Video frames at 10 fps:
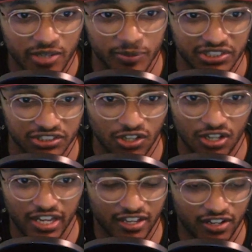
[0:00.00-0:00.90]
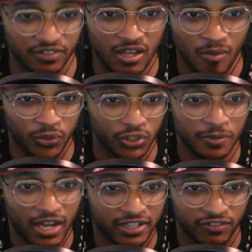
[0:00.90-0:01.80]
but she's got like a broom
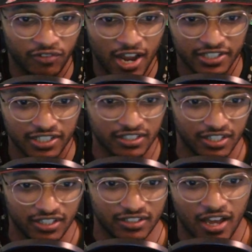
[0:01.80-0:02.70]
kind of riding gear.